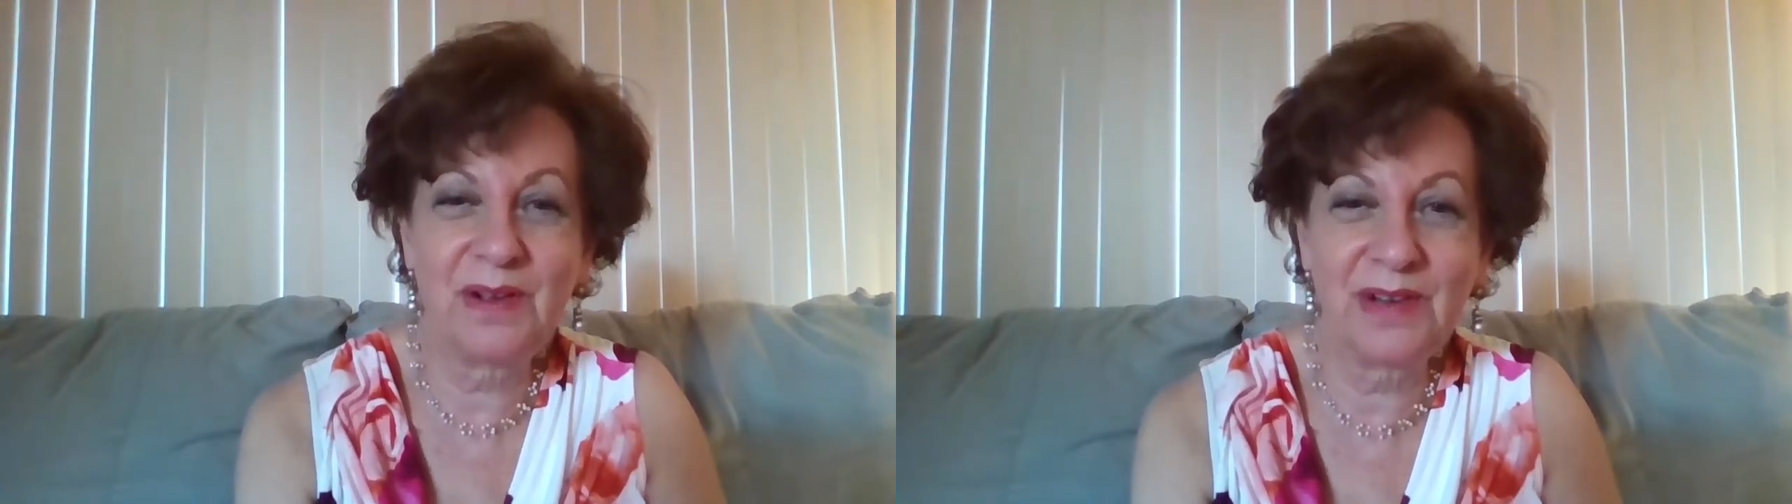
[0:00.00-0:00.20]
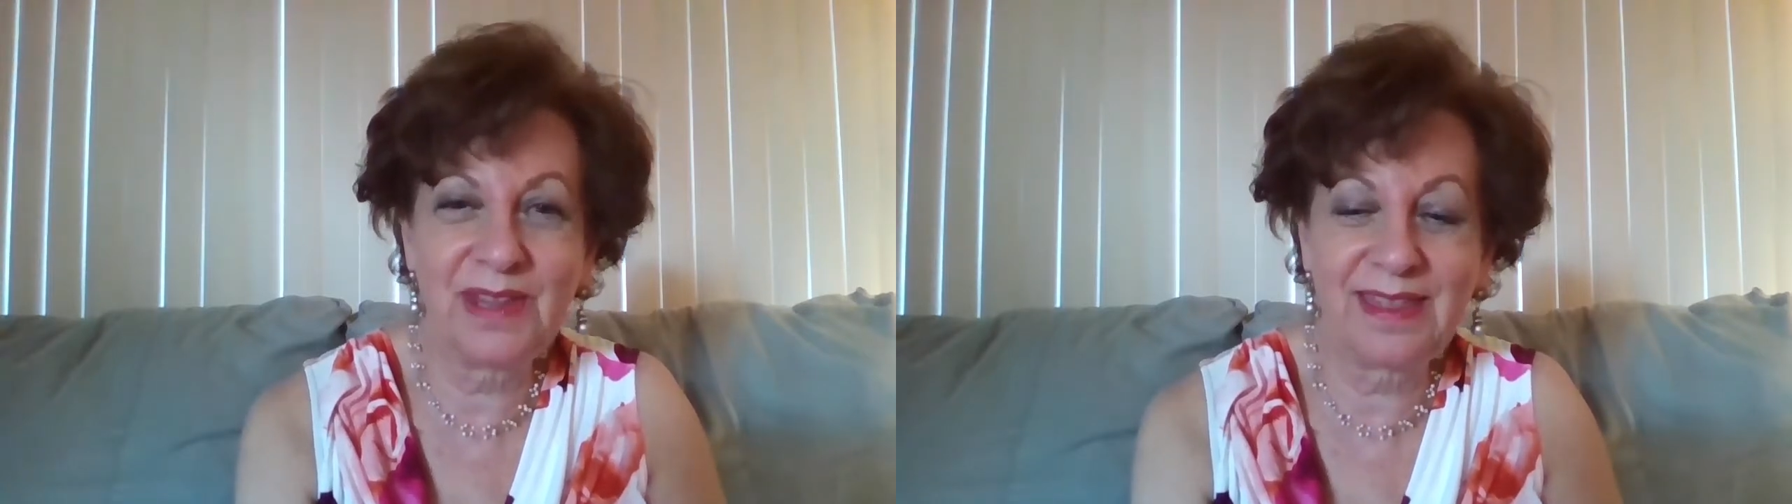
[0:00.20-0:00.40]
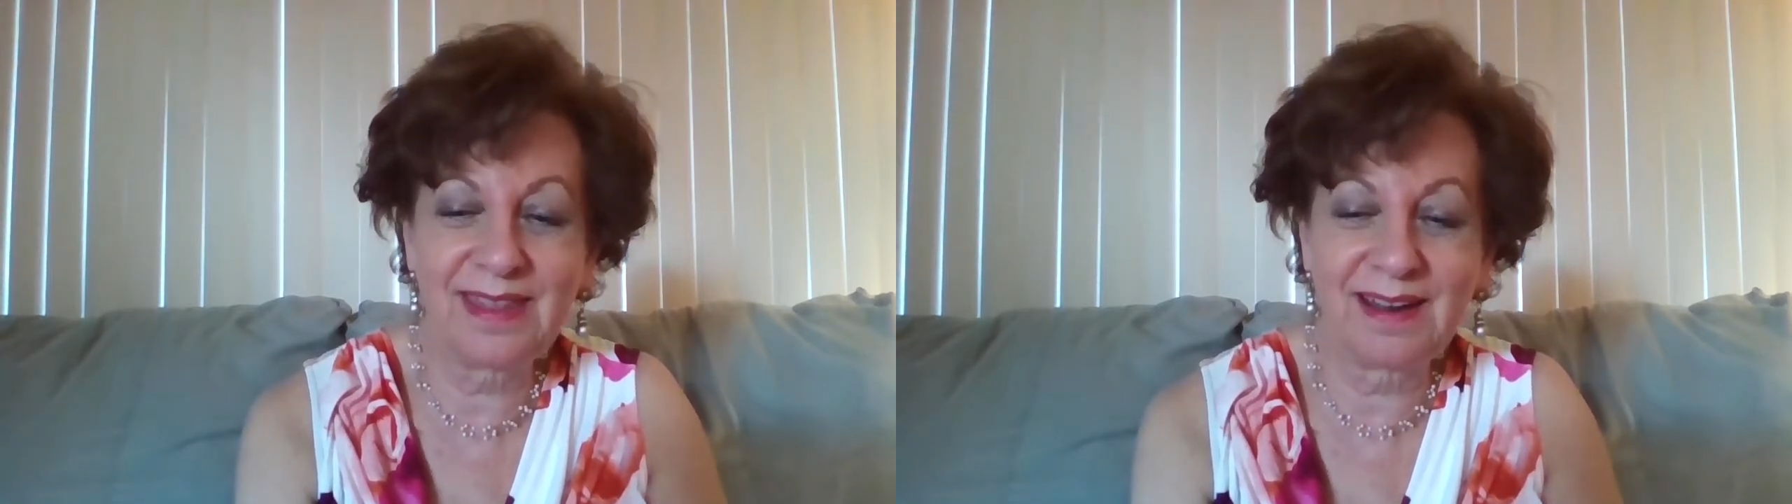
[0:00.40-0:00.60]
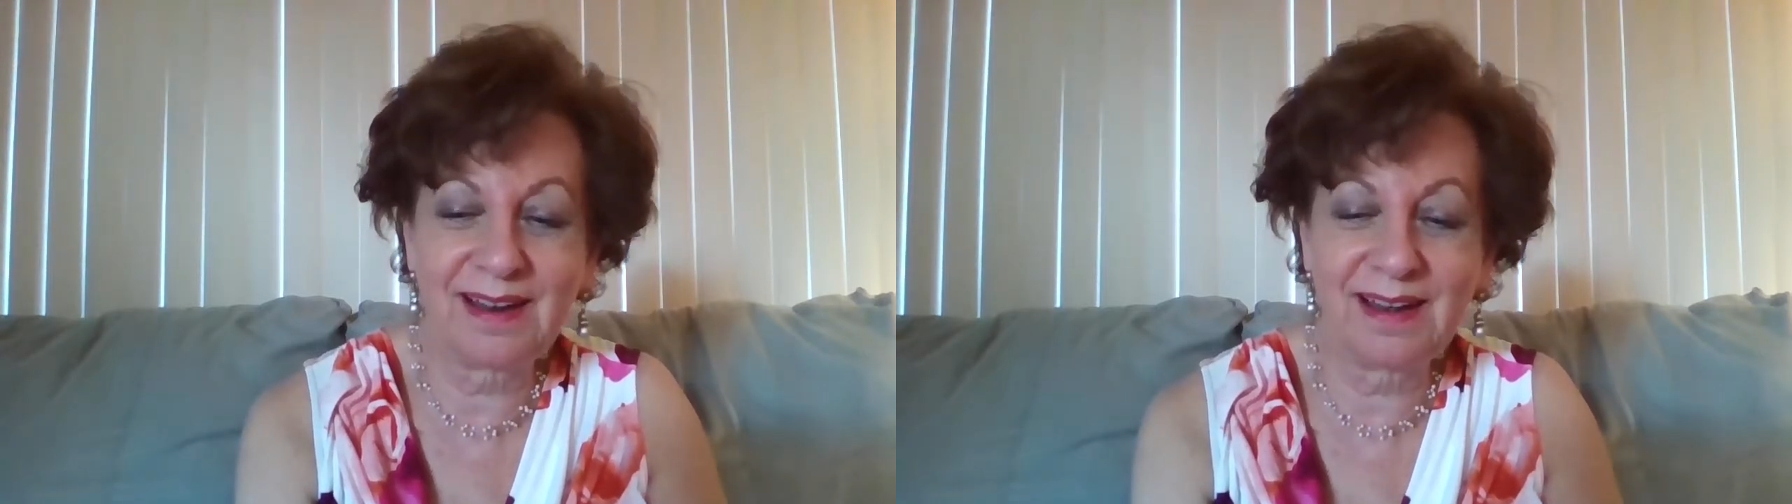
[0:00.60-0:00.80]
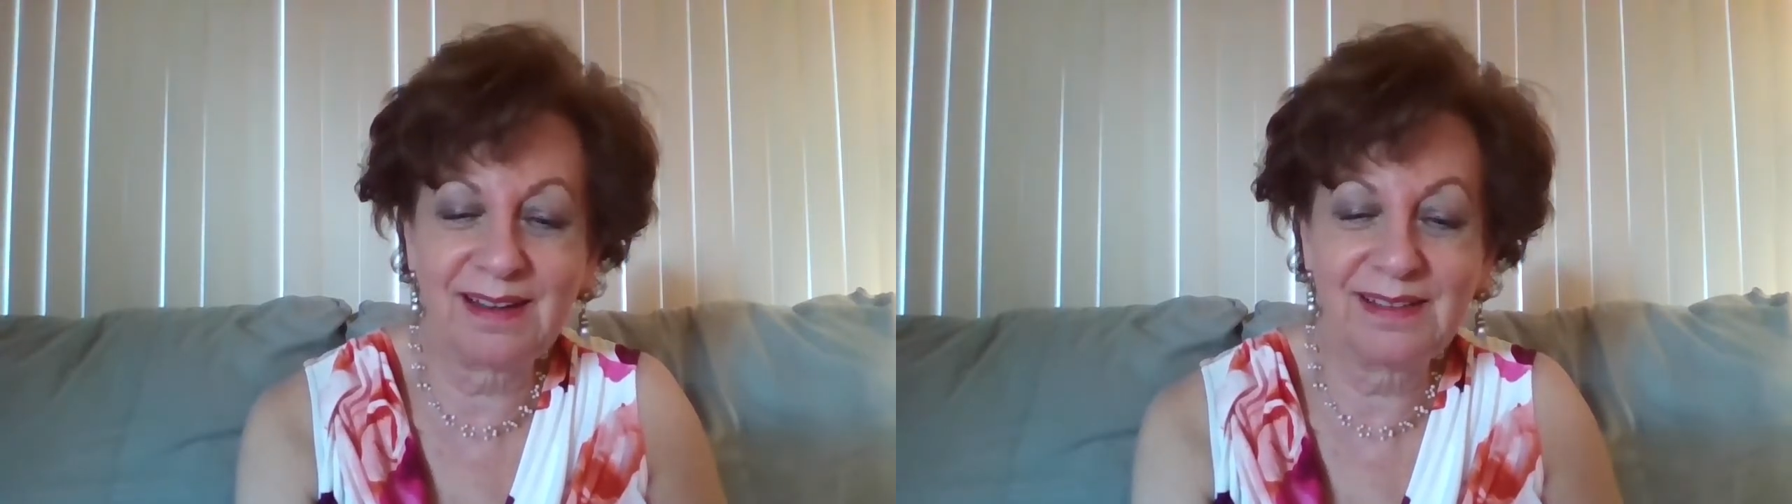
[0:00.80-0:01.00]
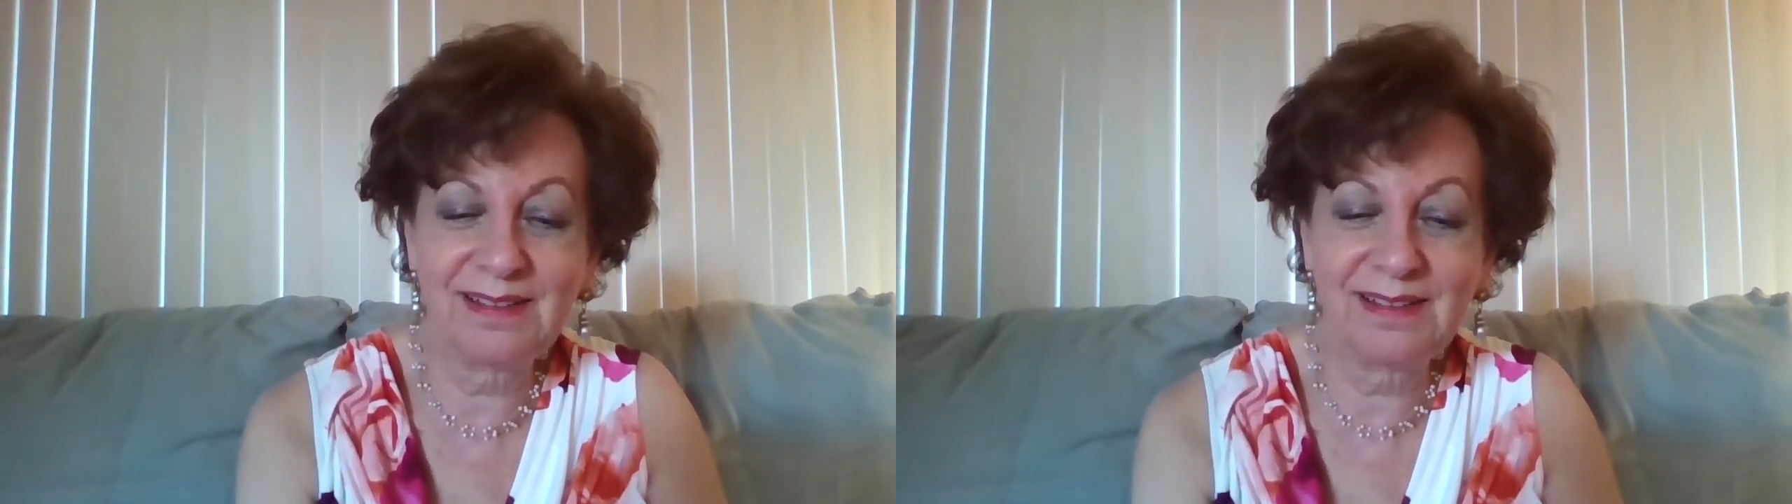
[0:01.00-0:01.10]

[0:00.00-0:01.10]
good there.